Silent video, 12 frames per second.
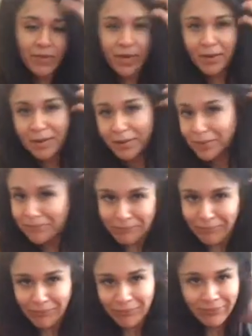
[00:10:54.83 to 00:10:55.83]

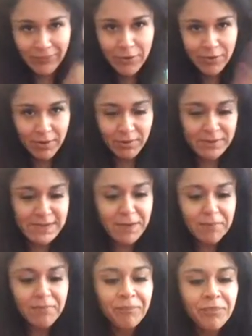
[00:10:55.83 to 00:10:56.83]
and nobody wants that.